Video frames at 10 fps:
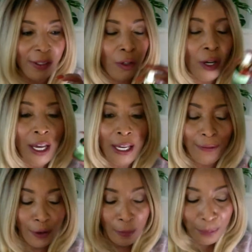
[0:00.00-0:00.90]
So if
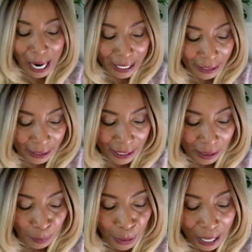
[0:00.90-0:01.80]
you're buying
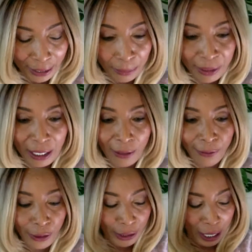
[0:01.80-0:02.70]
these by themselves
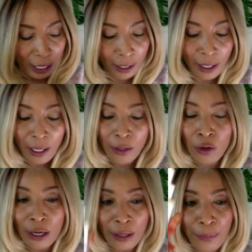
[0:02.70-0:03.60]
today,
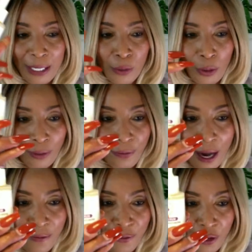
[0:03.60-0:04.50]
you're going to pay $25
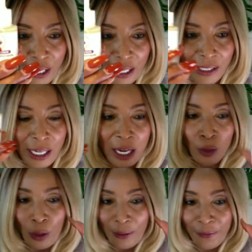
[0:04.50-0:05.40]
for this,
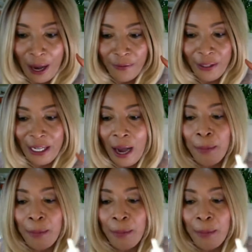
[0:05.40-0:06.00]
$25 for that.